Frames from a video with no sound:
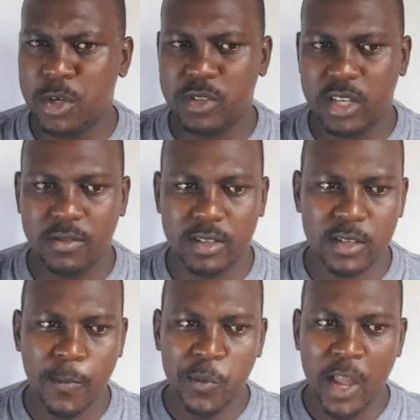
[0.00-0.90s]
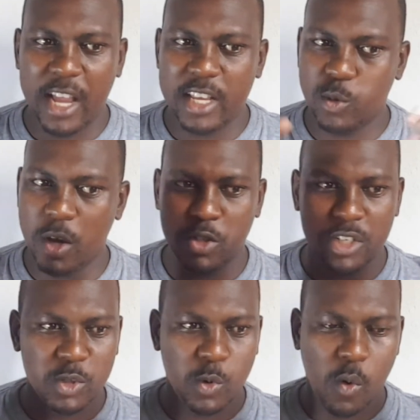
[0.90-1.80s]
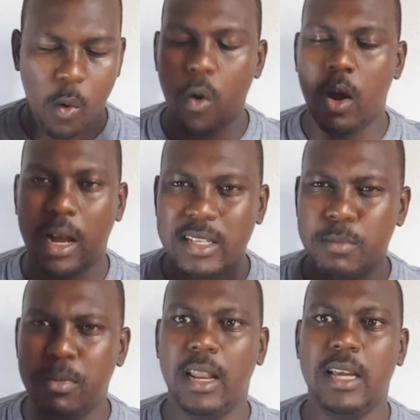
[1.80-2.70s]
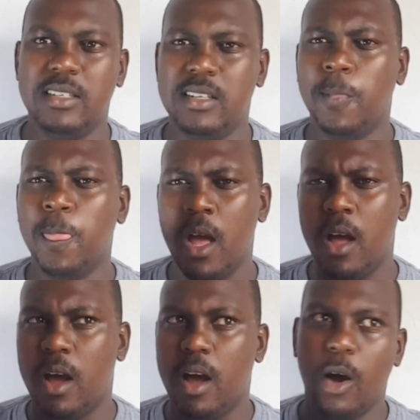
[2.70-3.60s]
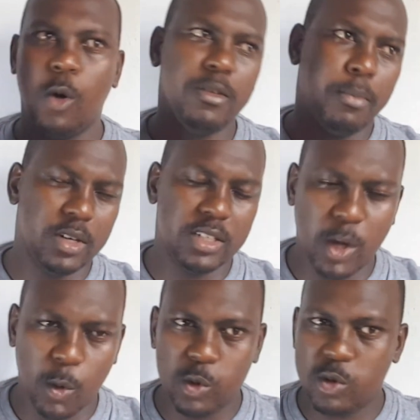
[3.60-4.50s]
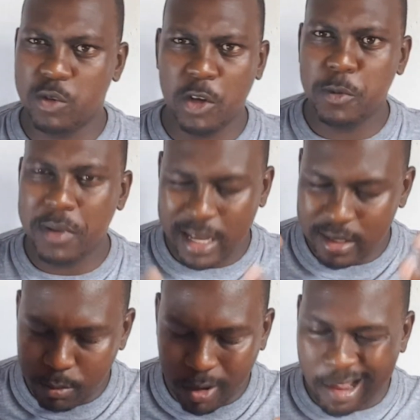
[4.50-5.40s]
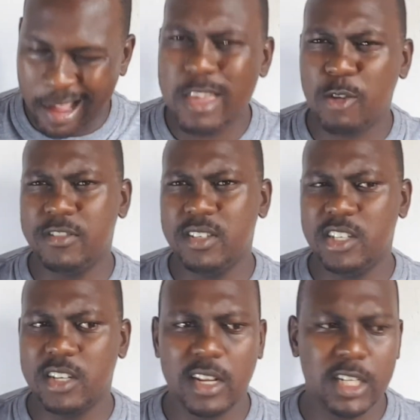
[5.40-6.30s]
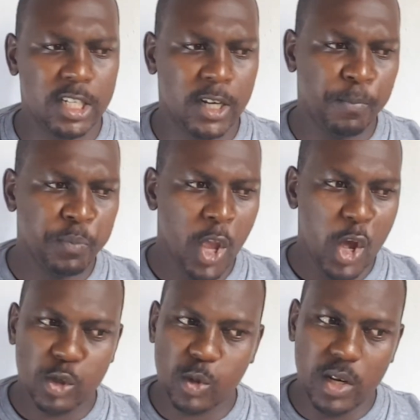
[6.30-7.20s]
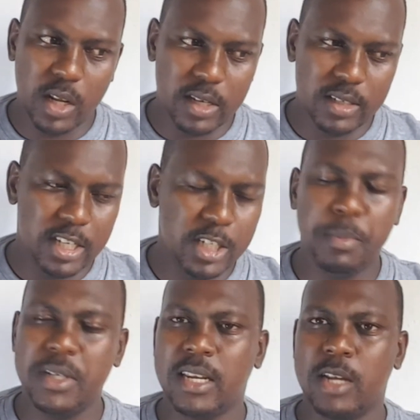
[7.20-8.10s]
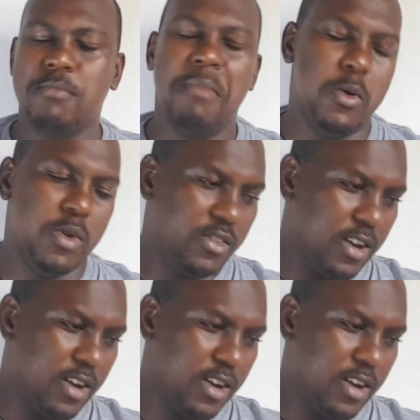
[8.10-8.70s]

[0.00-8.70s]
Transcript: to give us, he's going to just go all guns blazing on the political route. He was going to be like the Mukanya of this generation. So when he released Peter, and got on my way,